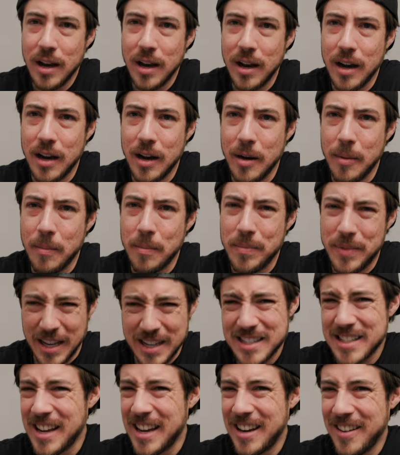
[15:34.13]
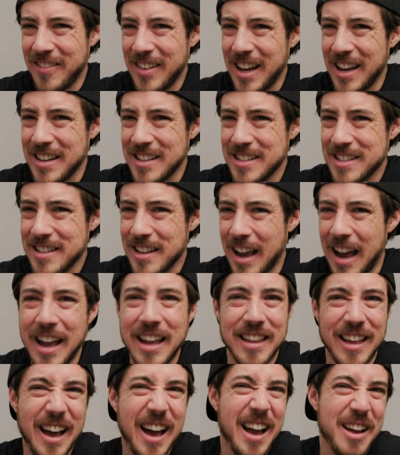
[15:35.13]
Um, that's kind of nice.
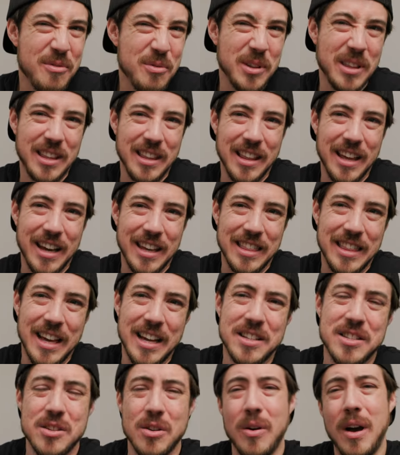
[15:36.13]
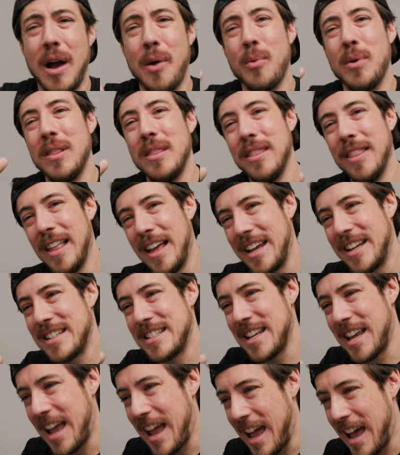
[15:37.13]
I, I really like that. So I would like
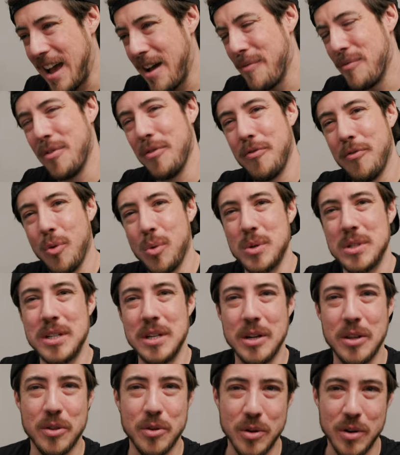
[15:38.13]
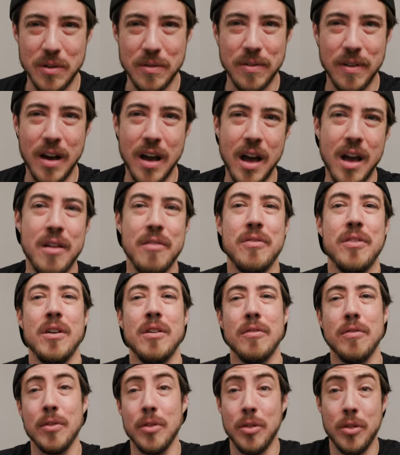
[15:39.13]
to have the 14 to 35
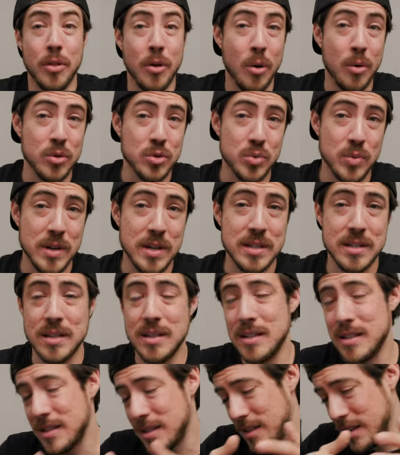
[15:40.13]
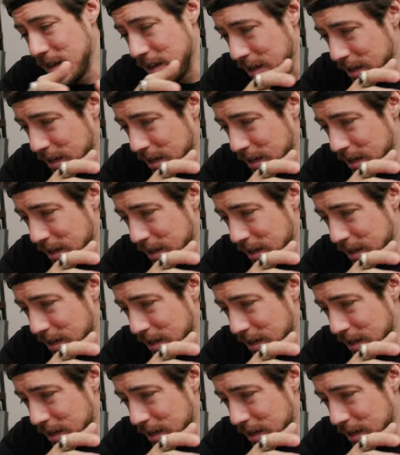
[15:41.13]
for those reasons.